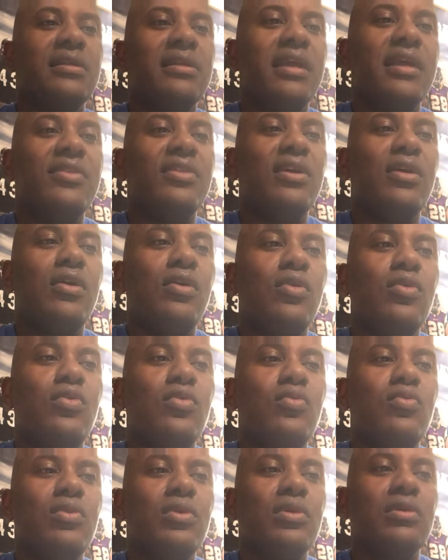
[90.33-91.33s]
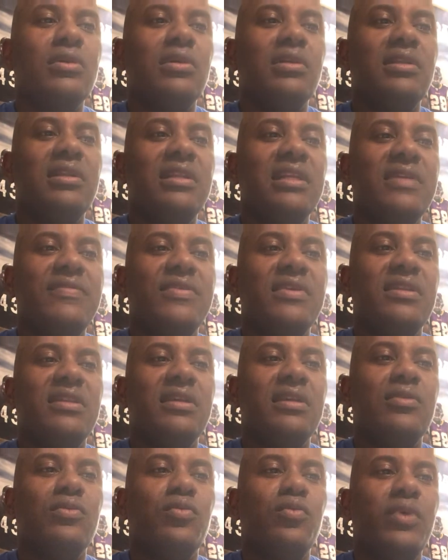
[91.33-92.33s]
and the whole world
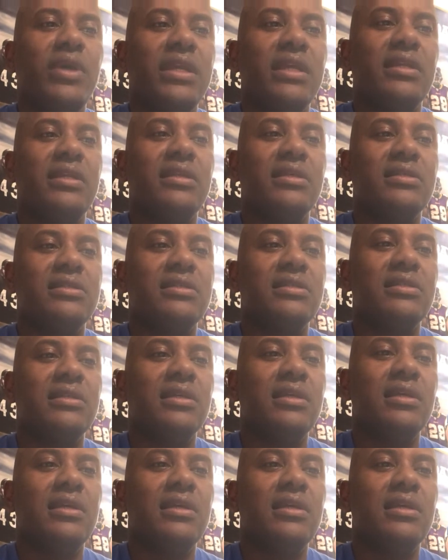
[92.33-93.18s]
liveth in wickedness.